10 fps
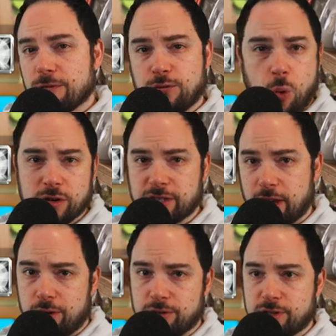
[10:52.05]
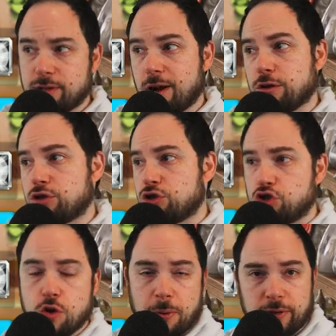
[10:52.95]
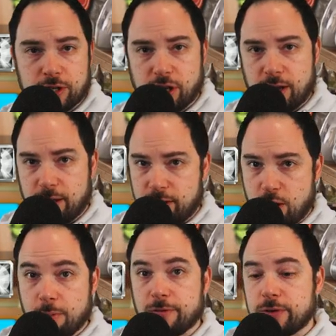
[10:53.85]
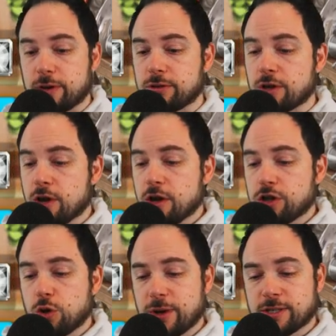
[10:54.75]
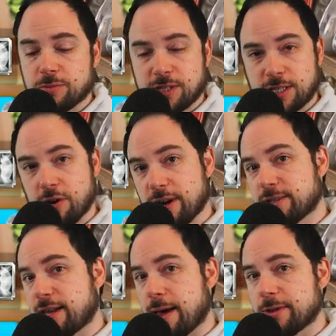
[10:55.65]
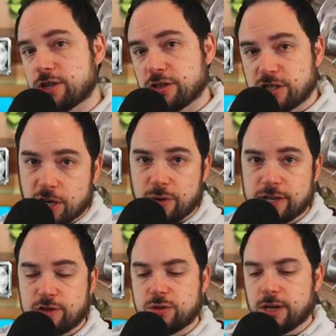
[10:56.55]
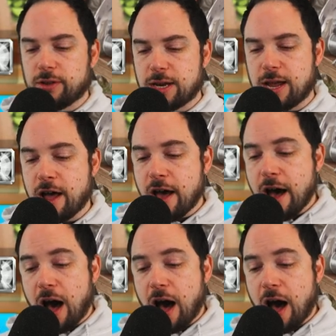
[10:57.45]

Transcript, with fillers: four skills that are super legit in the open field, doing some serious damage, serious utility.